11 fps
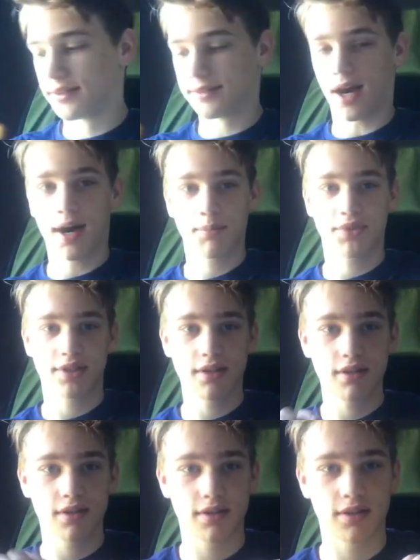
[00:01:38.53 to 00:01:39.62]

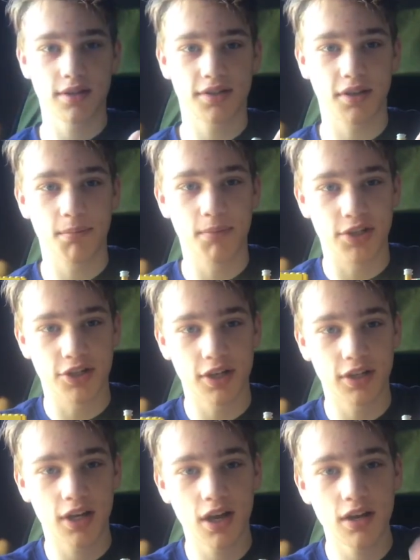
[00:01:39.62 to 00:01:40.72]
Thompson
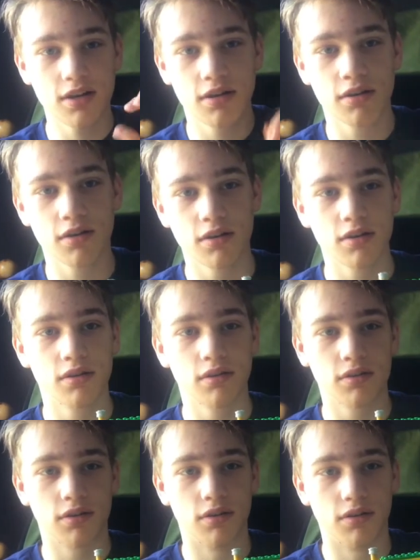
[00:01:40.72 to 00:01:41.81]
submachine gun
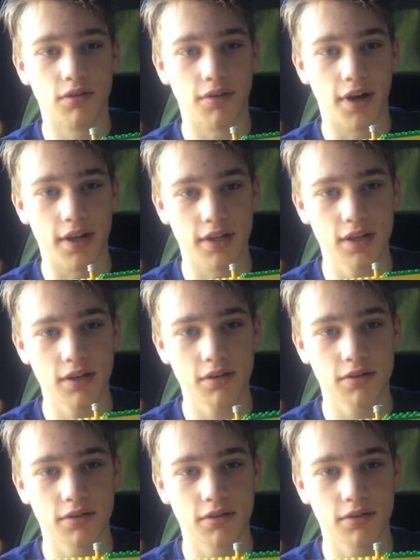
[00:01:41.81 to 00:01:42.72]
right here.